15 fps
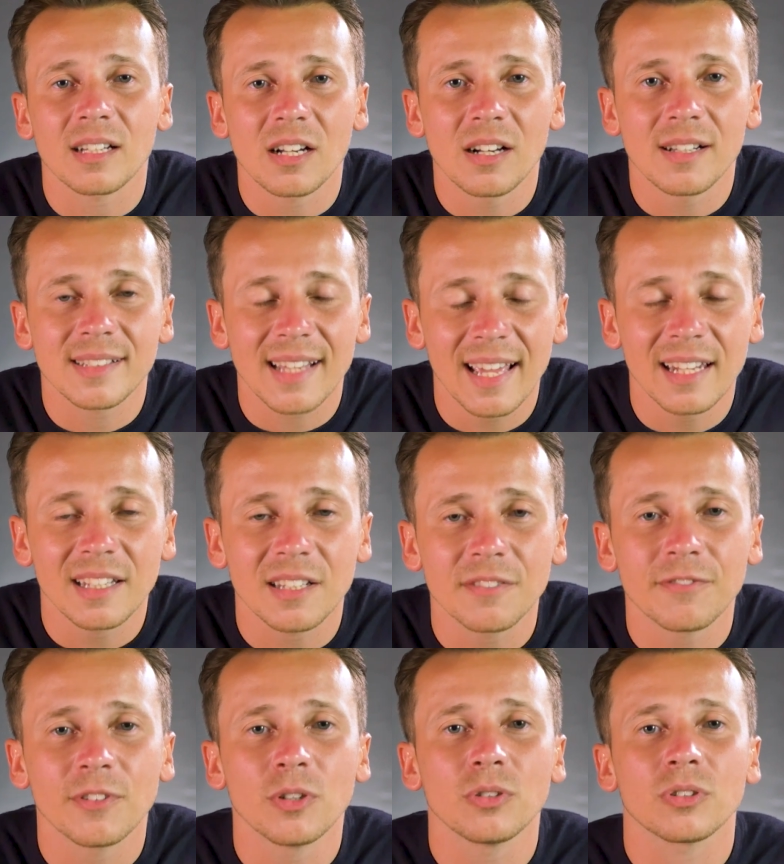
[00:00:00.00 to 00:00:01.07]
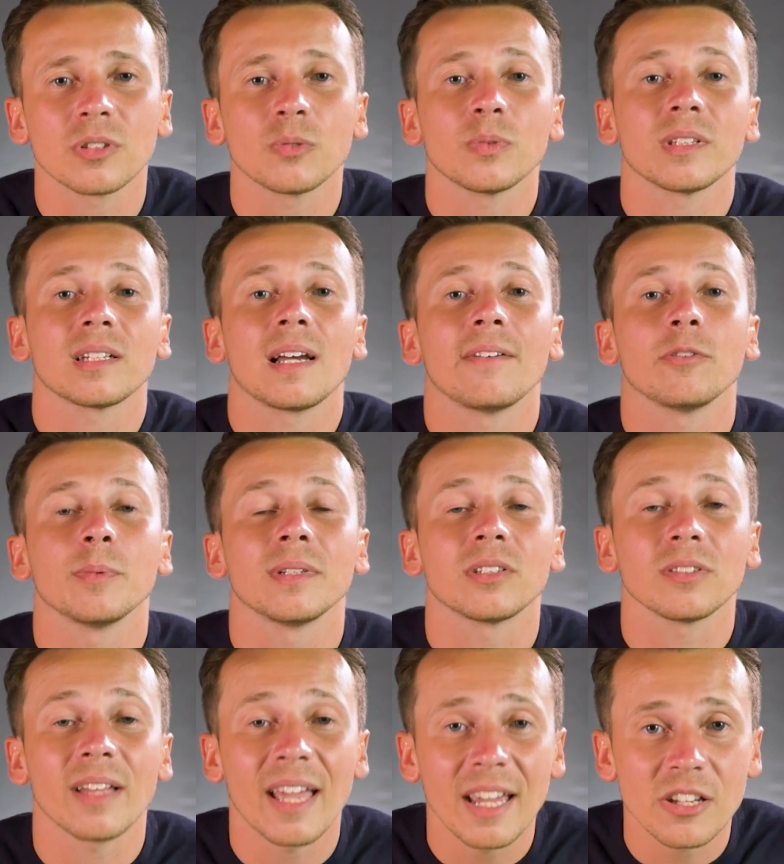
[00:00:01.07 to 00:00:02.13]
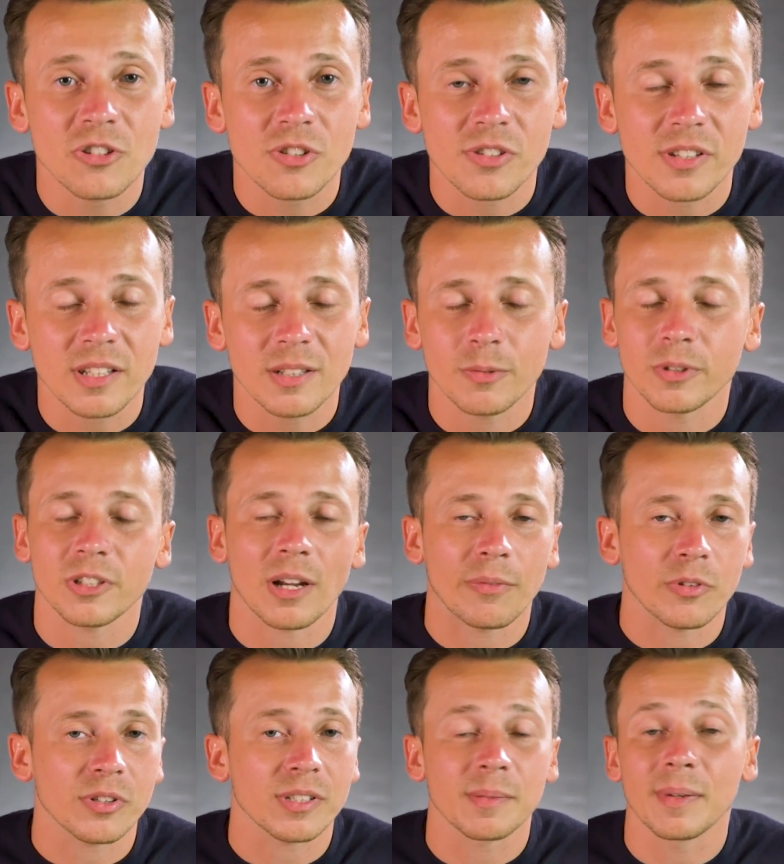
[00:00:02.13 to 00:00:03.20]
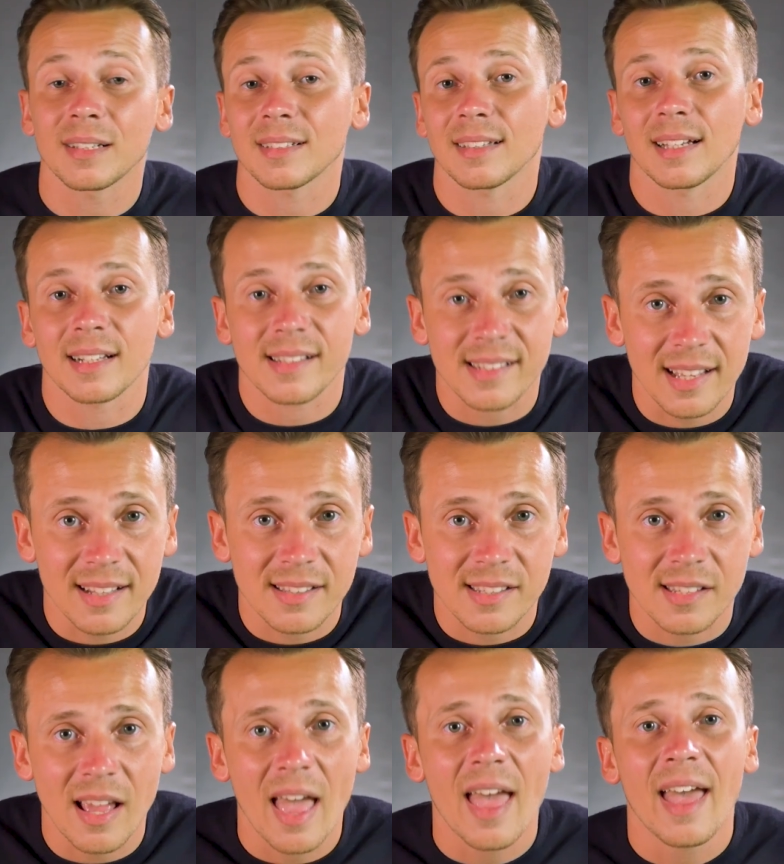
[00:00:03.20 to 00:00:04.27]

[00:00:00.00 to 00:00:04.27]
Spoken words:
cause any confusion with a governmental agency, which obviously makes a lot of sense,